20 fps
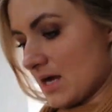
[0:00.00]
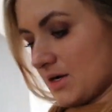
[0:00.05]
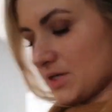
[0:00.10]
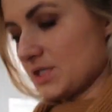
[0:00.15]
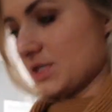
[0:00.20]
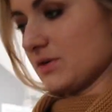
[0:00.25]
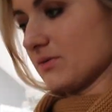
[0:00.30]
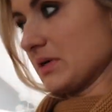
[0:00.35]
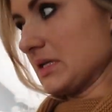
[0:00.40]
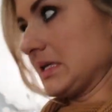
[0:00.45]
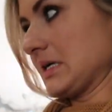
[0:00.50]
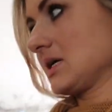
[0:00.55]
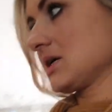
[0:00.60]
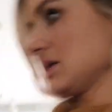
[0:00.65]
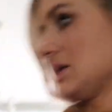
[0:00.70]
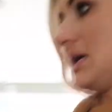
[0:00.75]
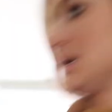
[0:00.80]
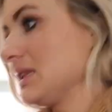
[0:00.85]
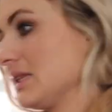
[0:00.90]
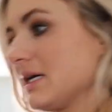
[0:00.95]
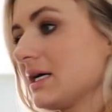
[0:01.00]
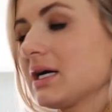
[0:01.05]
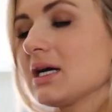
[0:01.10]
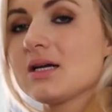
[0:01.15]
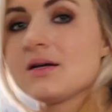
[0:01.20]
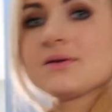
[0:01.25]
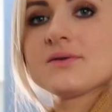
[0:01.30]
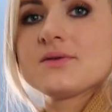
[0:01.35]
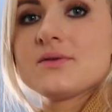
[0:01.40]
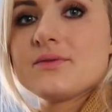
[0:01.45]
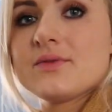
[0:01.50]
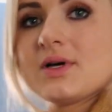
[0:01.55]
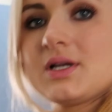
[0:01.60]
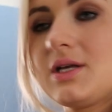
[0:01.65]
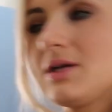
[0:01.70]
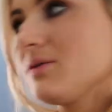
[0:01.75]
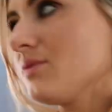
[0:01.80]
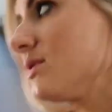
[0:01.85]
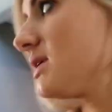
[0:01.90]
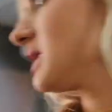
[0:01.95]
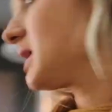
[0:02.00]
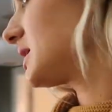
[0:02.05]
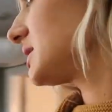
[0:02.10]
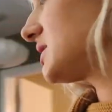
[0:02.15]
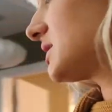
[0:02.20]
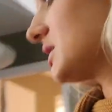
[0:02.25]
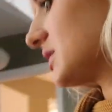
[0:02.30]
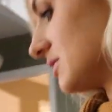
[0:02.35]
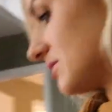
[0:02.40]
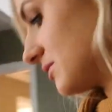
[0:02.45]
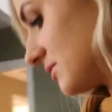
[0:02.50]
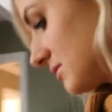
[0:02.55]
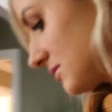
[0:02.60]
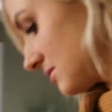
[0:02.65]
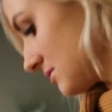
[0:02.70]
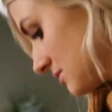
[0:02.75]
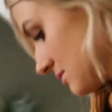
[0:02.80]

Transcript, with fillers: Or do you want to color? What do you want to do?